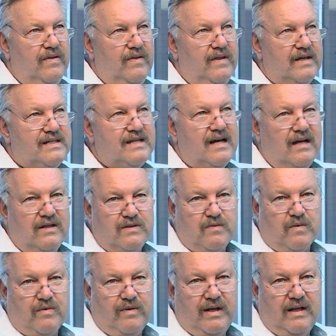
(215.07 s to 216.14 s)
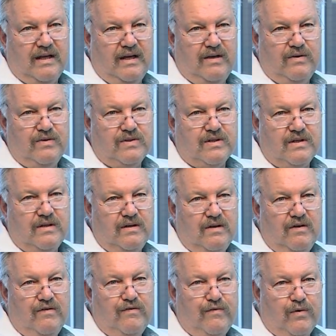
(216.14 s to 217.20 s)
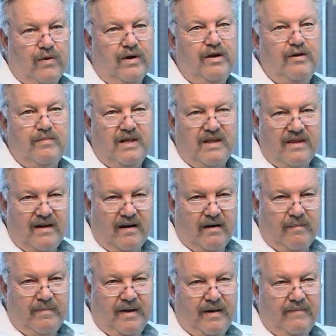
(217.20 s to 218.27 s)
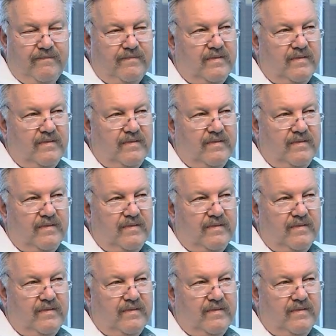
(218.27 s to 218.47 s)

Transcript: the cells were really used for human therapy.